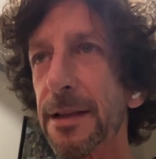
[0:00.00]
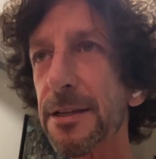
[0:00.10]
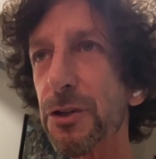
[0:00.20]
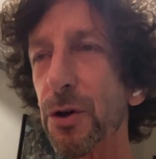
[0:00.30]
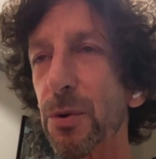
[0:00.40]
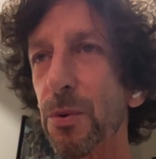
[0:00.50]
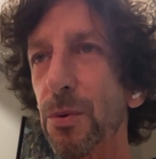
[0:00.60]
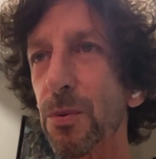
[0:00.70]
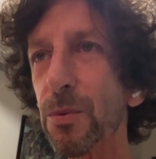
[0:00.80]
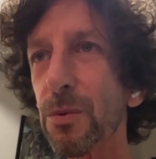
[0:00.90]

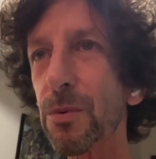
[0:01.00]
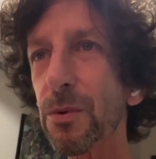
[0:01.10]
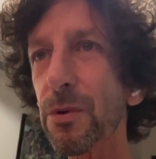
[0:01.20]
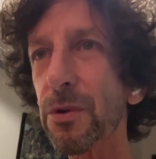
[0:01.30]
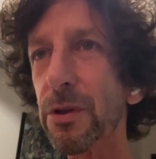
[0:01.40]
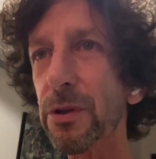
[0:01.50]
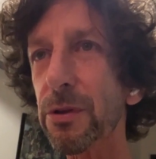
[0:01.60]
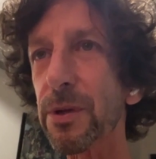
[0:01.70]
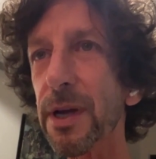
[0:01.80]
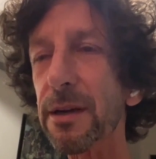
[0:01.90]
So
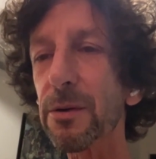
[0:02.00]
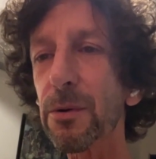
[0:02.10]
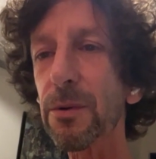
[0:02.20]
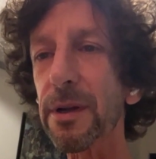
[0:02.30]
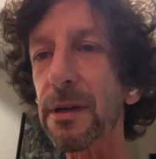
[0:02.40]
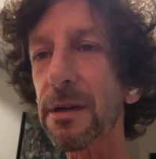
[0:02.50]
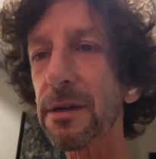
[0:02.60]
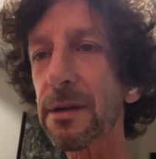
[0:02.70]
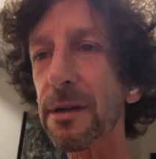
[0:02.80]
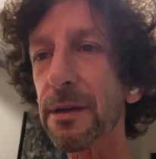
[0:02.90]
you got to go there.
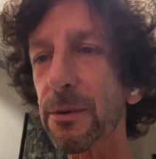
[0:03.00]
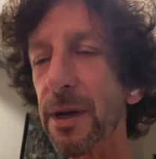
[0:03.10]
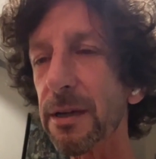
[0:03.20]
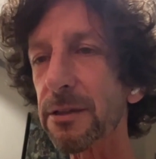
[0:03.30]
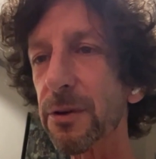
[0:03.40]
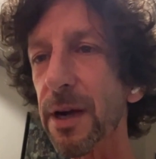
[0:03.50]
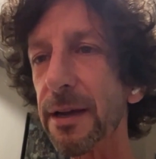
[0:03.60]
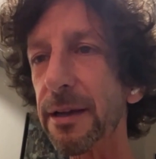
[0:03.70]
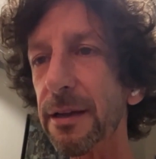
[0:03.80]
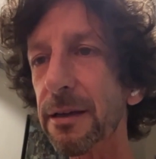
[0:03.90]
You got to
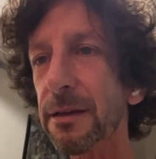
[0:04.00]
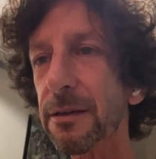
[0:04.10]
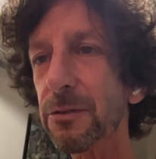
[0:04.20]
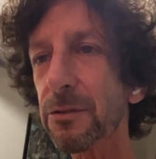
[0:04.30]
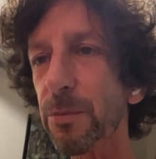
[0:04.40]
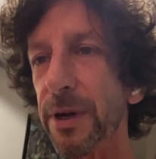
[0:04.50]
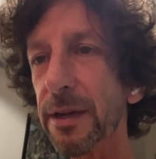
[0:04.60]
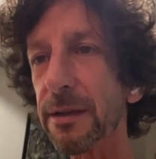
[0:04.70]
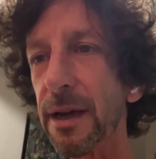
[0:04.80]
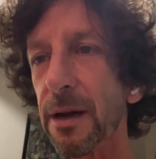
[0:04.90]
try to
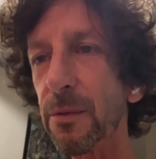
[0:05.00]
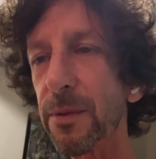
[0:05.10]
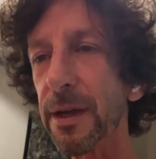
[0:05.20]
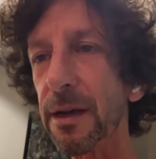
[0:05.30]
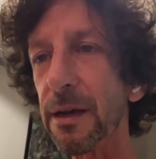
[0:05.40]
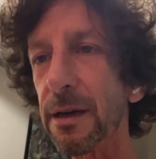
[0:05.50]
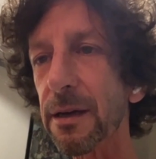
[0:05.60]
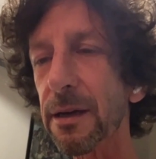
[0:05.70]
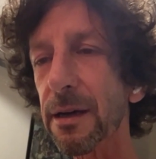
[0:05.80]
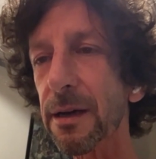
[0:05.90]
bring down
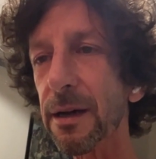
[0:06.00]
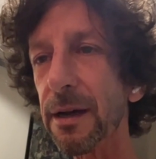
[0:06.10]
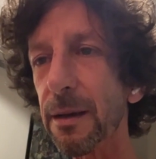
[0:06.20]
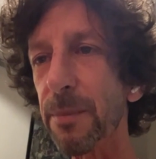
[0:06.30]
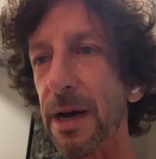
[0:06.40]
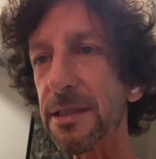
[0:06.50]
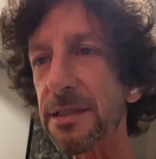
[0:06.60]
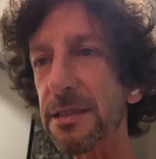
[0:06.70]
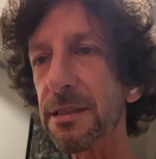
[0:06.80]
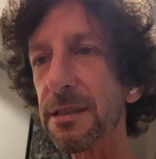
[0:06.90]
the
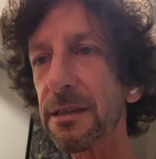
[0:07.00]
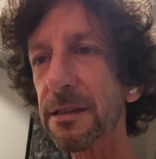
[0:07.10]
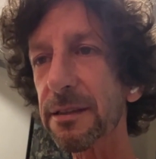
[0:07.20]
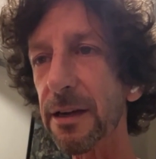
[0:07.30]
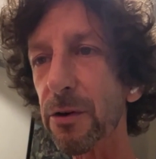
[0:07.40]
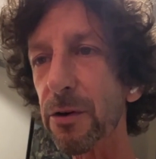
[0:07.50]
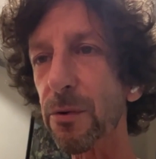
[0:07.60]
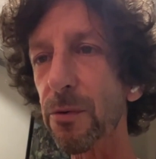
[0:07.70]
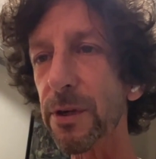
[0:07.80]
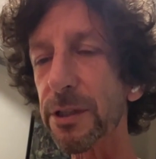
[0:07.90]
Hamas
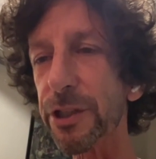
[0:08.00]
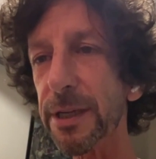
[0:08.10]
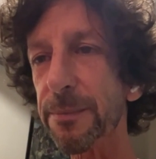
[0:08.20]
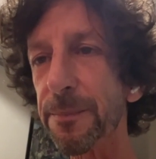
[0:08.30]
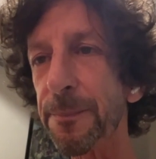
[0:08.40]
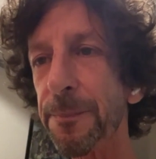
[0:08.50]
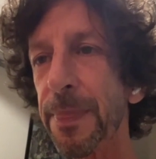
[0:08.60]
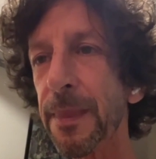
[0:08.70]
terror regime